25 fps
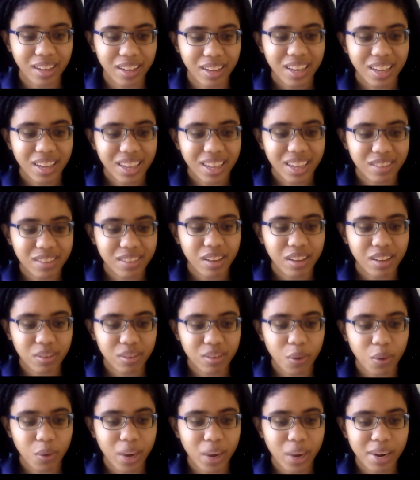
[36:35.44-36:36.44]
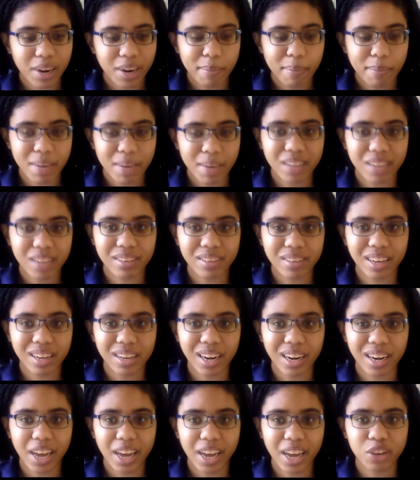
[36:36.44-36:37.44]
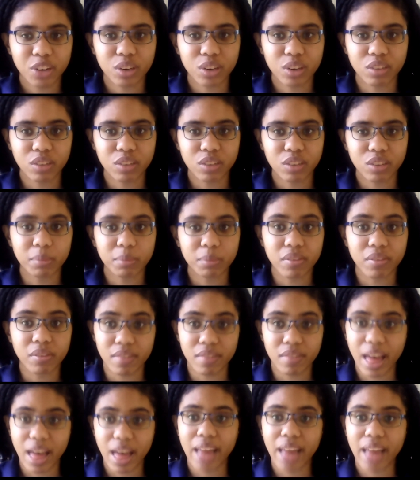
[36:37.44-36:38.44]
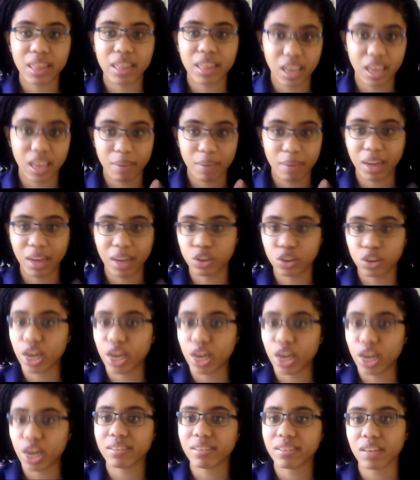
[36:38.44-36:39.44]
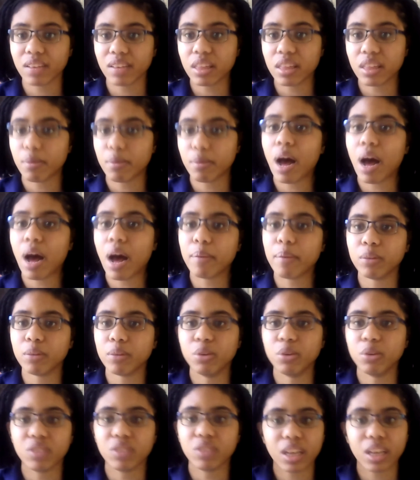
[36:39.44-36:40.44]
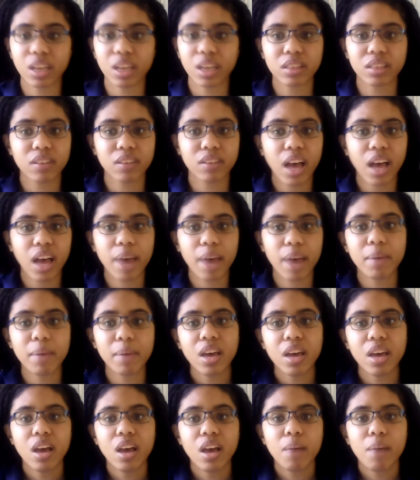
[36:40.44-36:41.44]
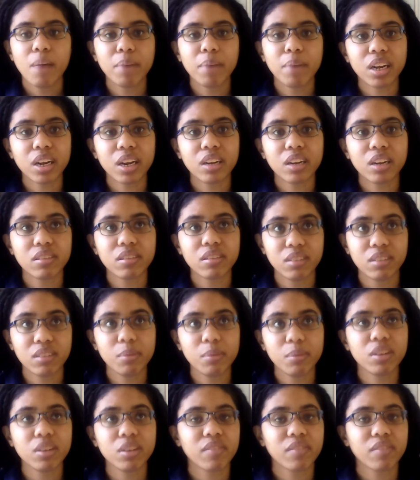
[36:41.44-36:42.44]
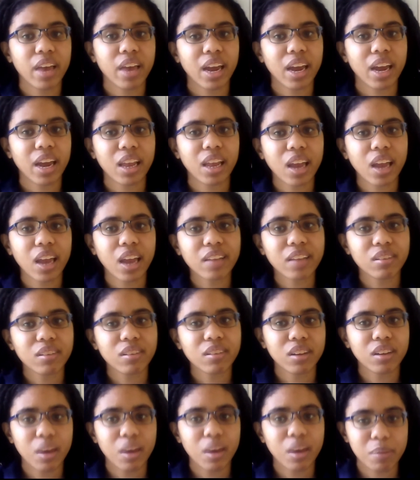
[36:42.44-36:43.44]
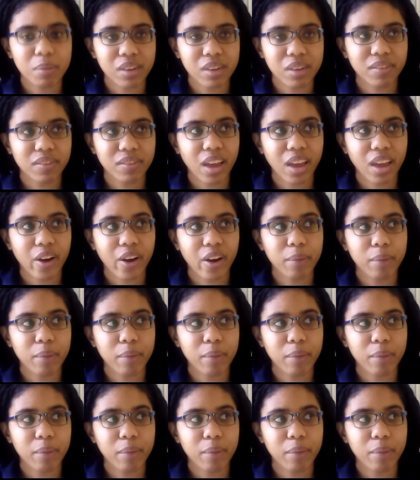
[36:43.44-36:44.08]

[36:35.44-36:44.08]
It's quite an amazing connection in terms of that. Thinking about jazz, it's like the popular music at the time. But in a similar vein, I like to uplift Carol